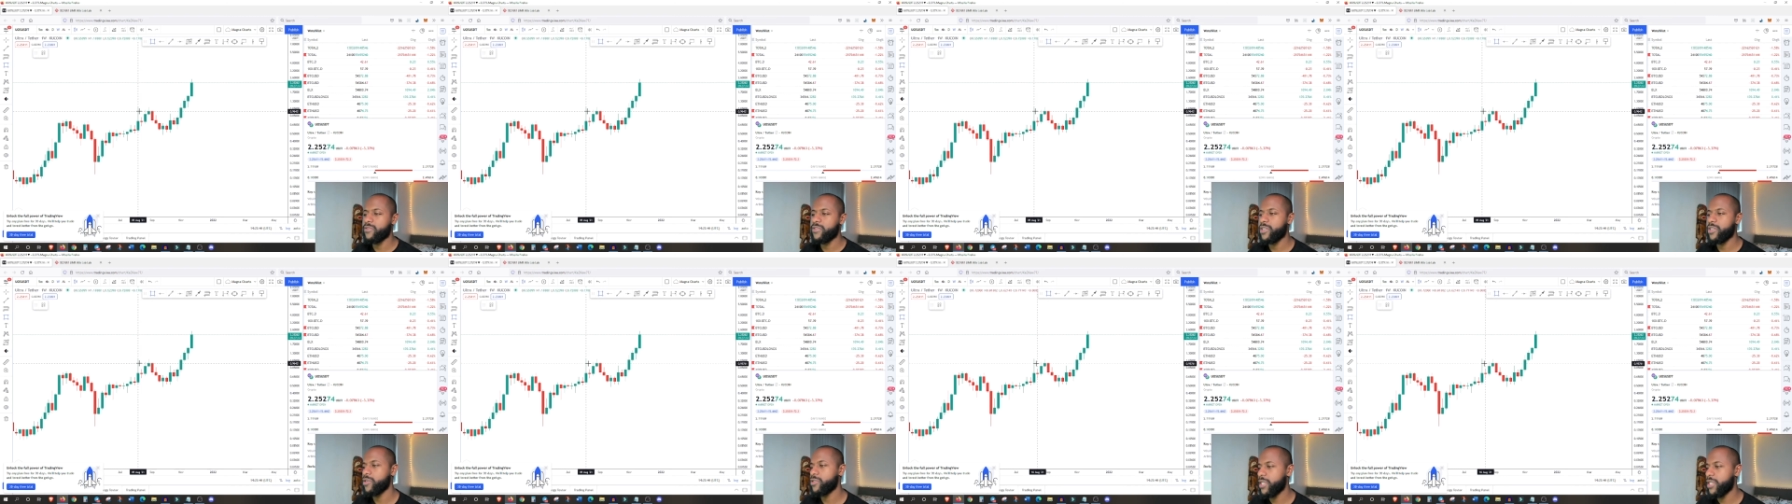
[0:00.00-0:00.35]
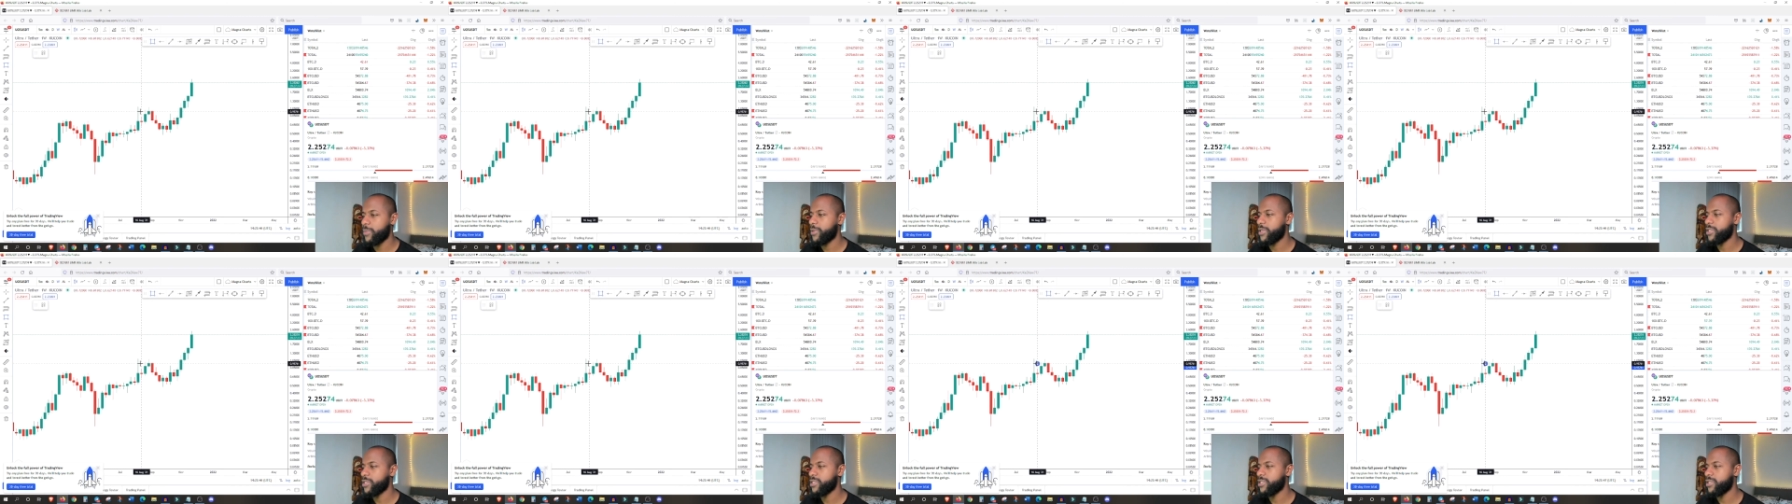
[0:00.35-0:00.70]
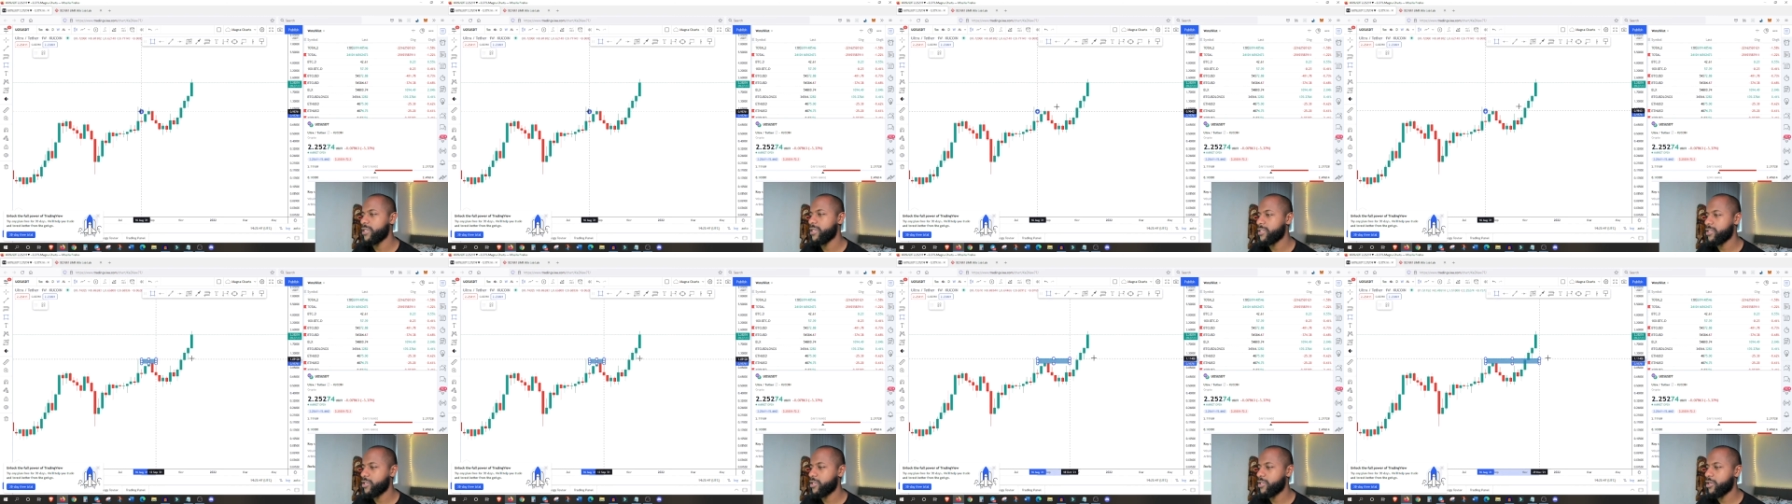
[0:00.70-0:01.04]
amount of sell side
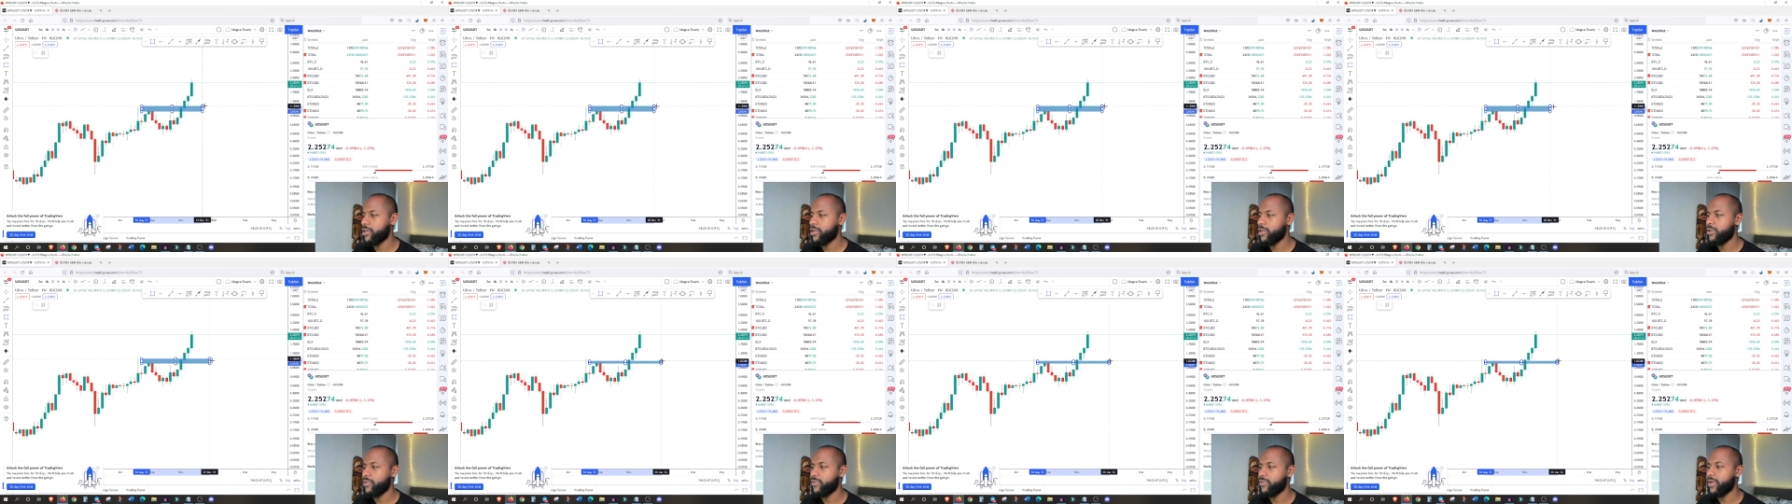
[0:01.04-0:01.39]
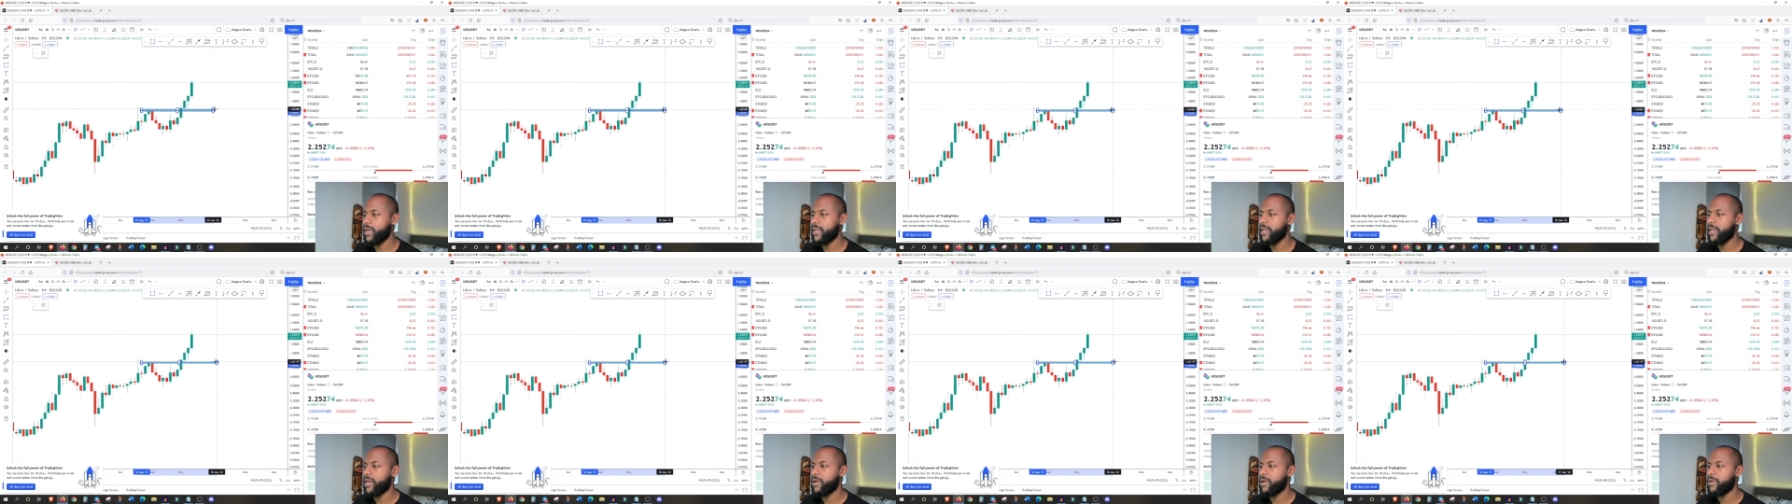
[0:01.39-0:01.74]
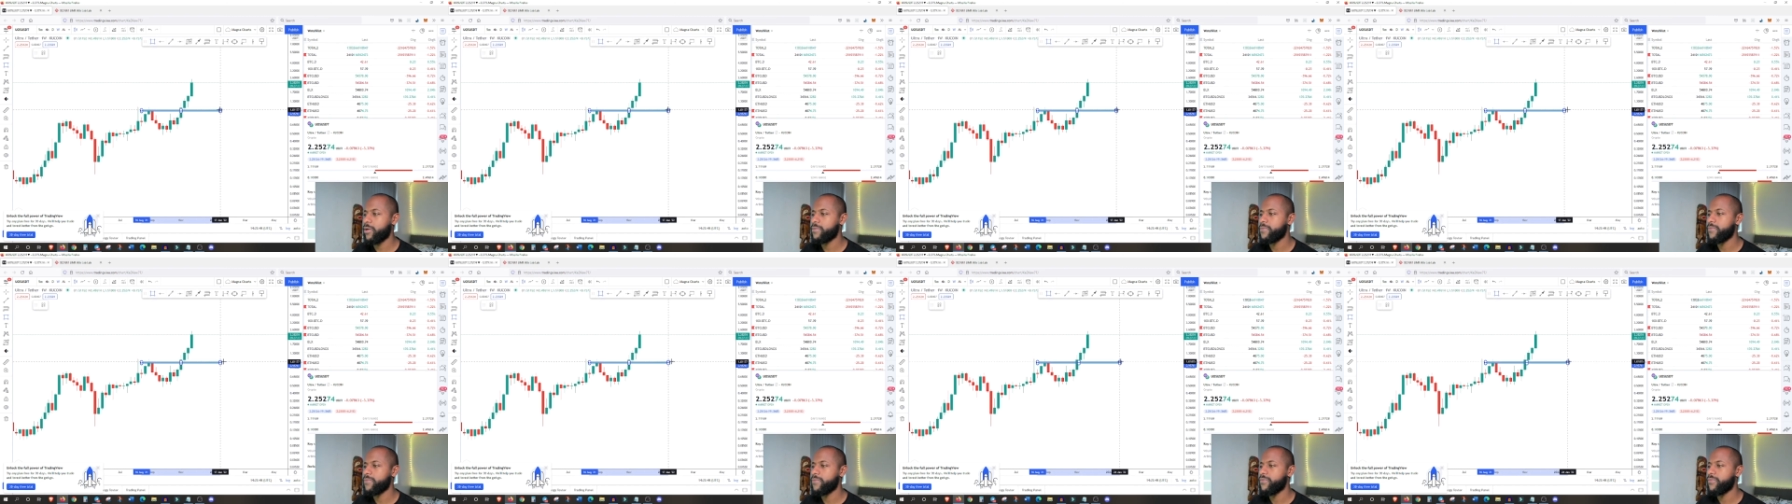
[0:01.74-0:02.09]
pressure that's going on right
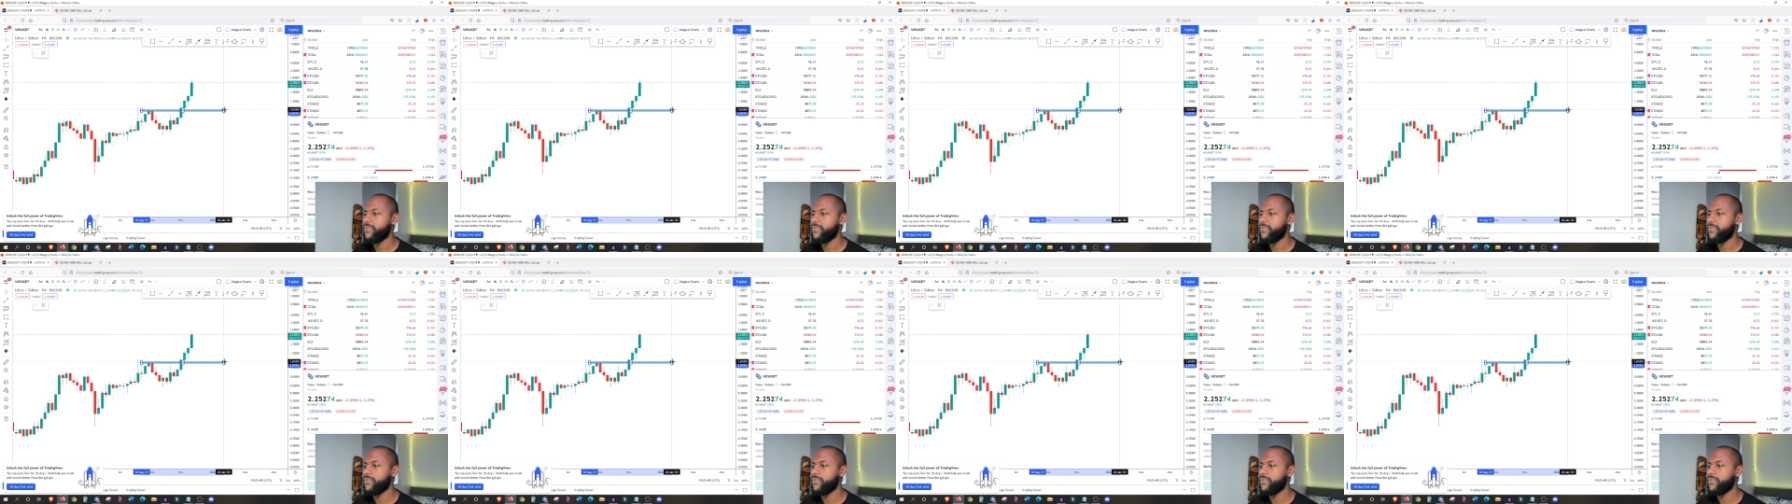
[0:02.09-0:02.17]
now.